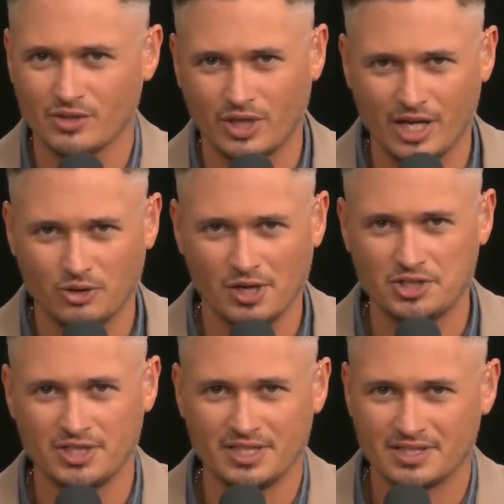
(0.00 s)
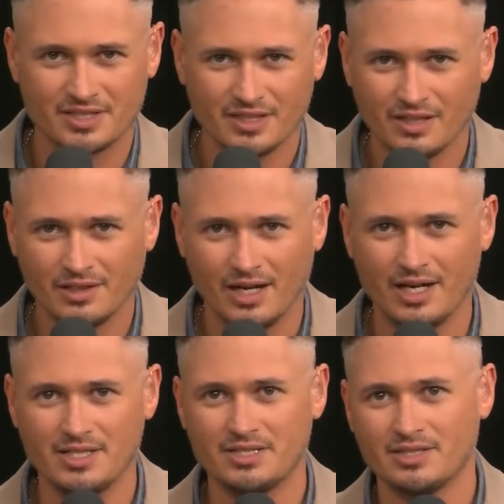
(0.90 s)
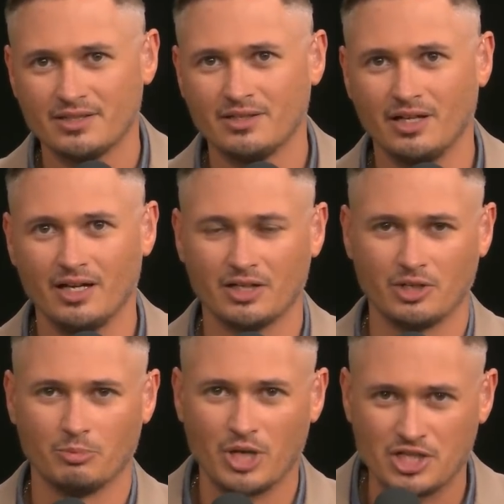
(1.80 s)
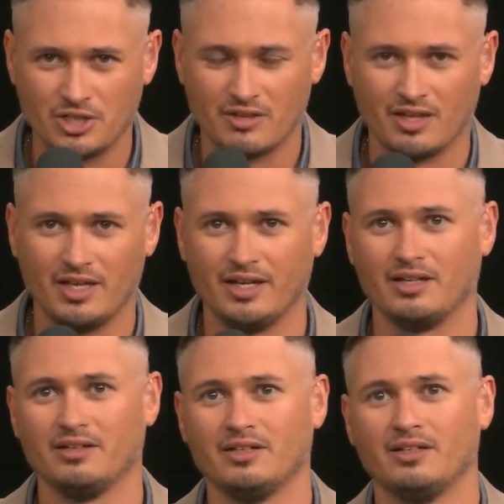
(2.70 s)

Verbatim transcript: Okay, crutches, ice, a compression thing,